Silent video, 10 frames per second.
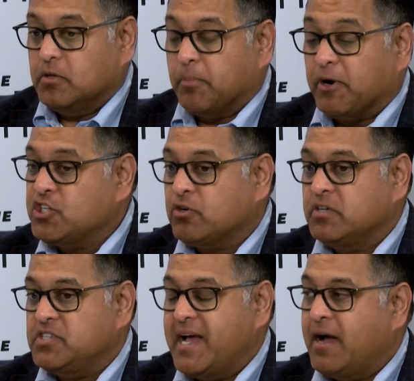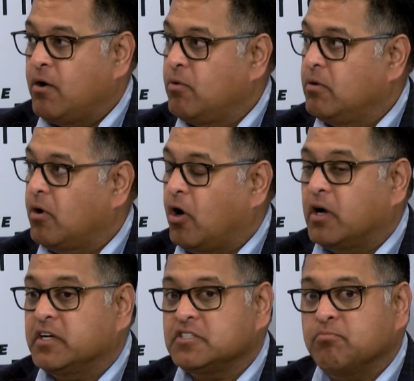the pressure is now
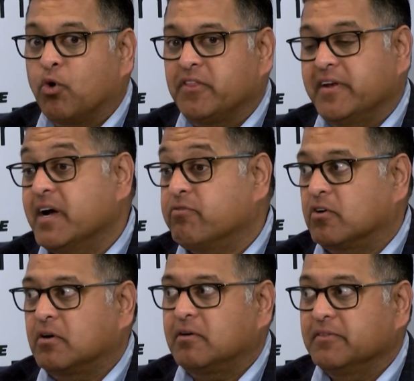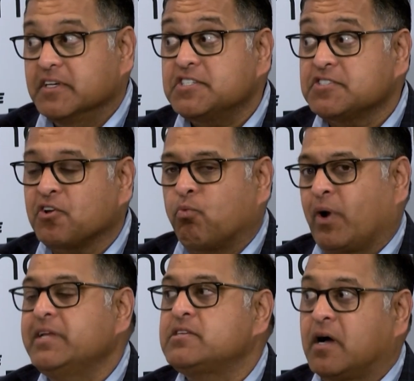on us more than ever. This is the
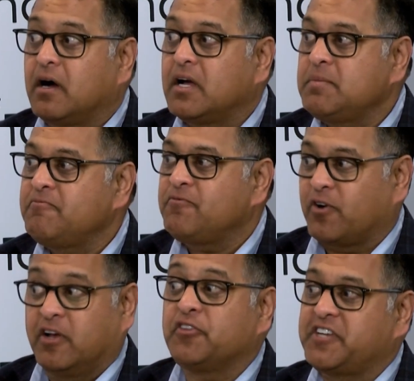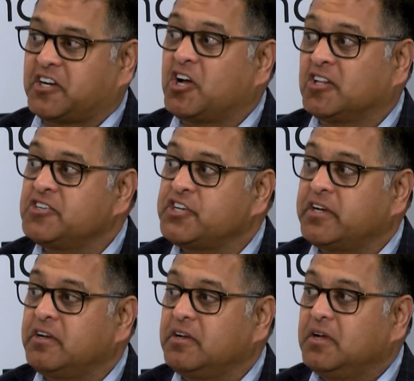right time for health
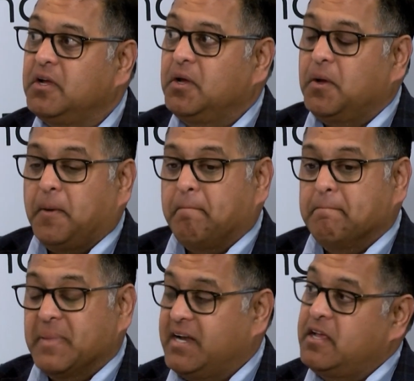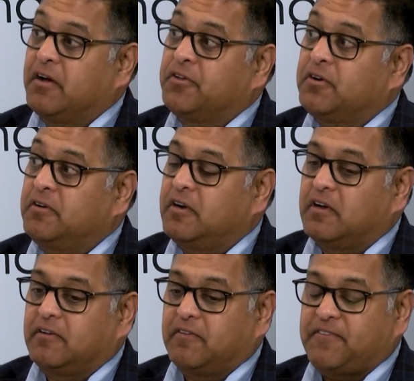technologies. Many other
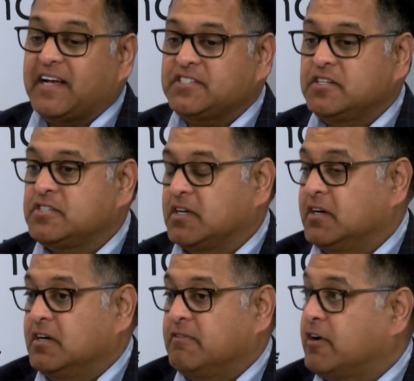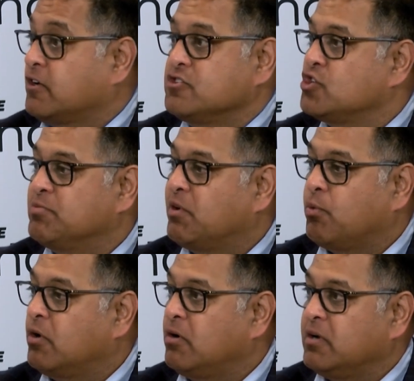facets of our consumer
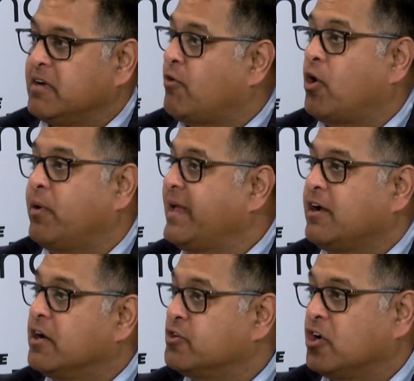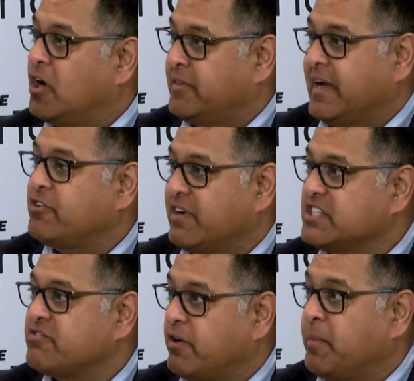world have already undergone that
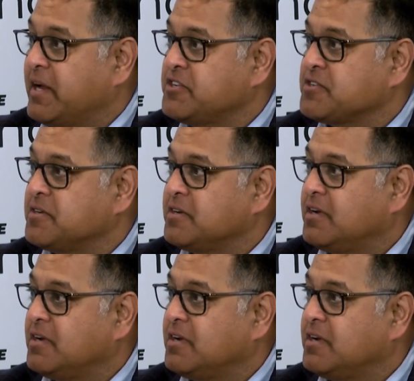transformation.